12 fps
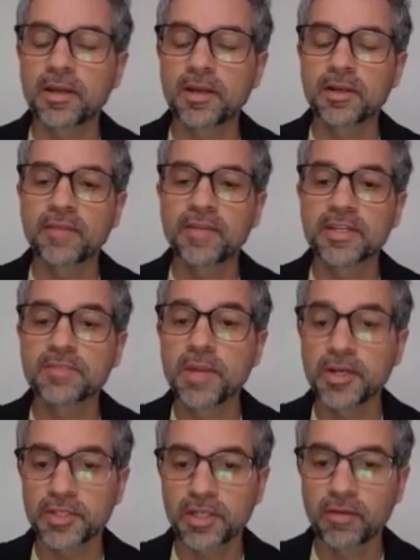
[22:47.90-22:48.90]
give it as
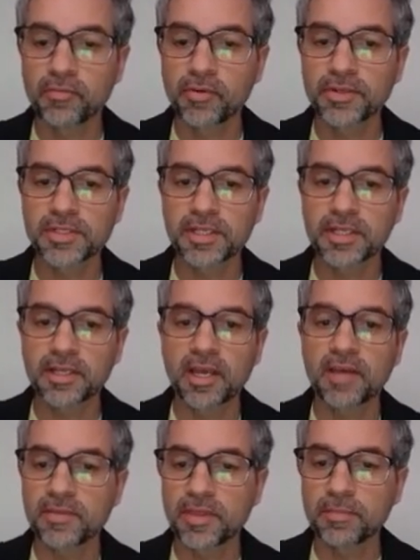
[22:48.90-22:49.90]
much coverage as it can
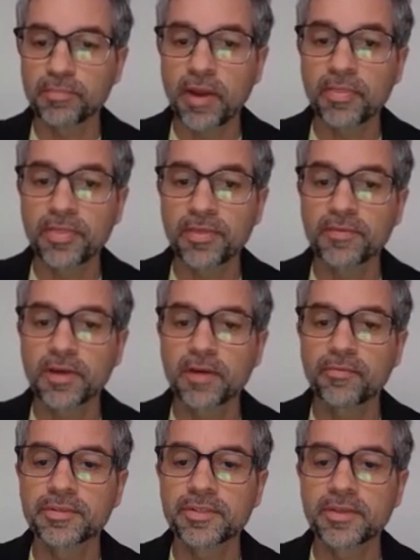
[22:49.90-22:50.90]
have. The breadth of
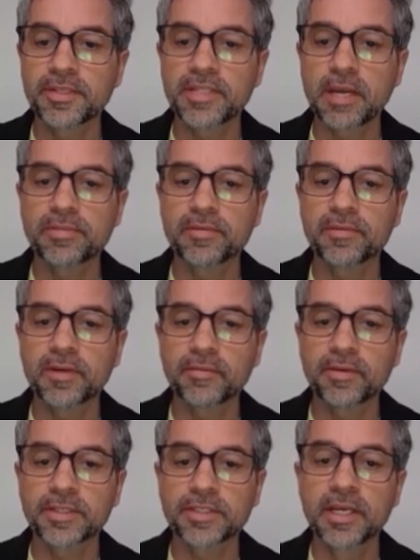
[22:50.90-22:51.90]
coverage and the depth of
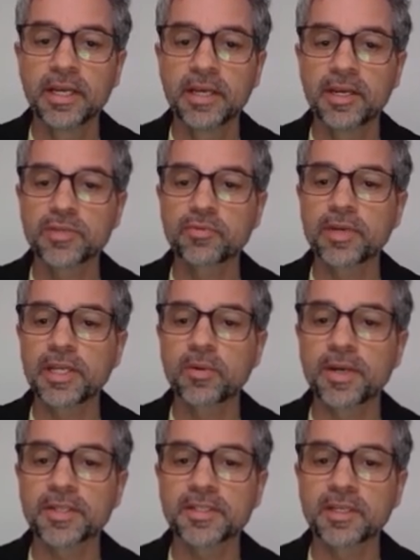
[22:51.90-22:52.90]
coverage is really quite
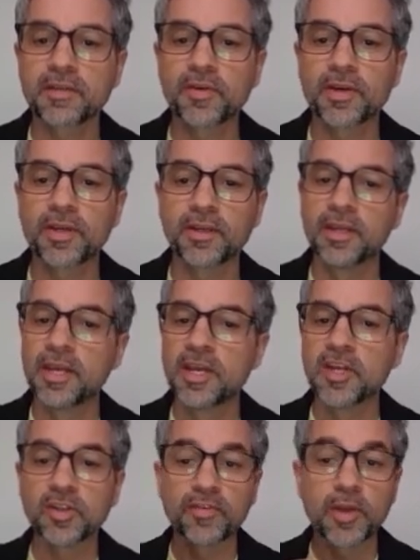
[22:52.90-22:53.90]
significant.
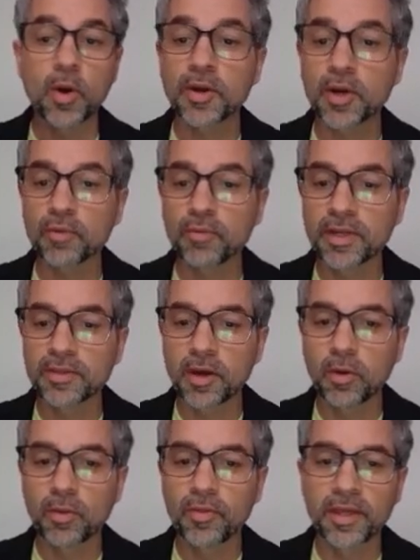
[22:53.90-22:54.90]
So if you are going to read the whole
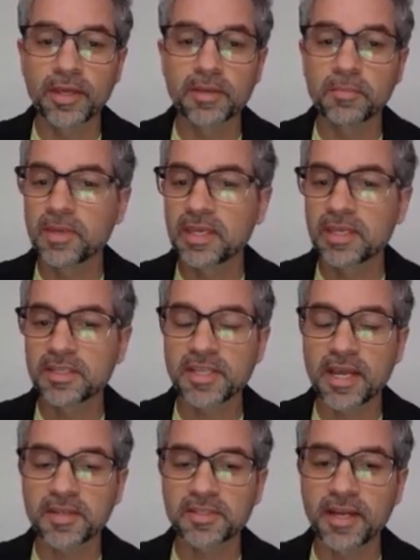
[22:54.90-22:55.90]
thing, set
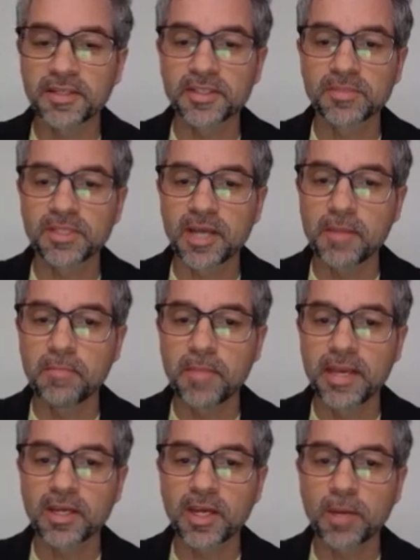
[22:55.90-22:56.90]
aside some time, make
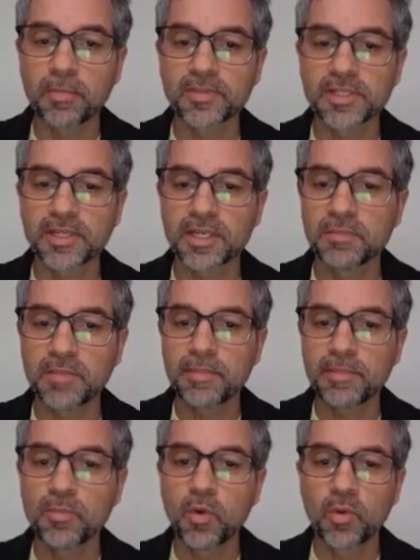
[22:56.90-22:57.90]
a cup of tea,
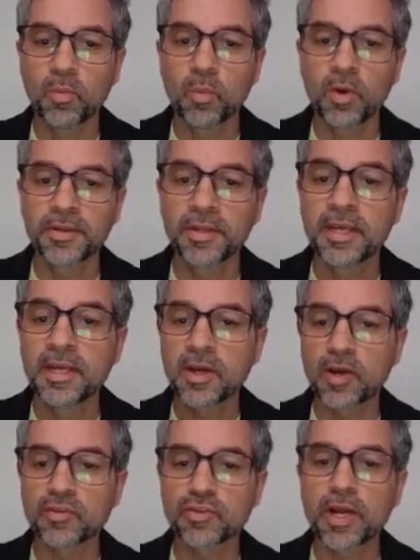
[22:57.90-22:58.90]
maybe more than one,
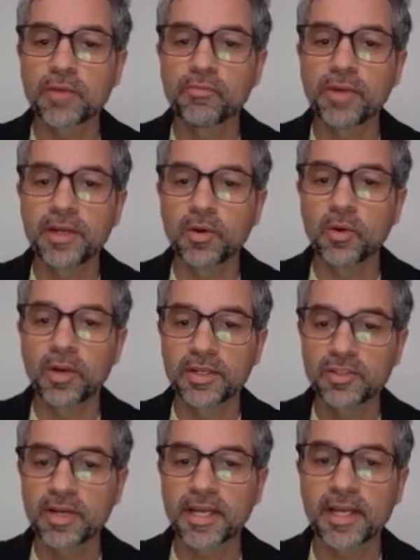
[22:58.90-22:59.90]
and try and read it all
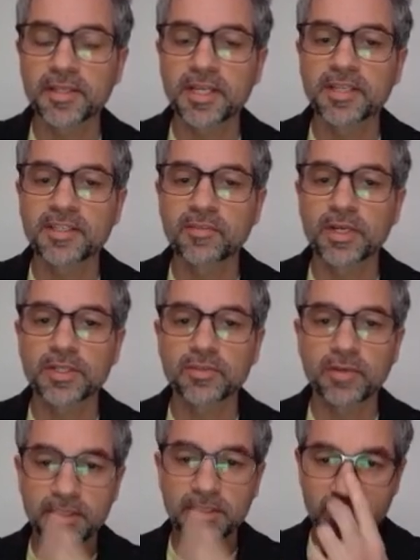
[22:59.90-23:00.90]
and try and get a sense of what it's
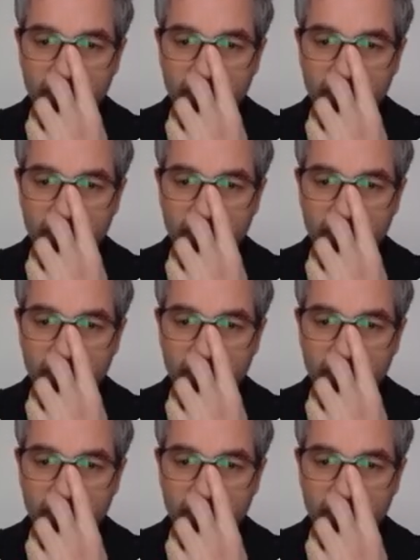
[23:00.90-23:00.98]
trying to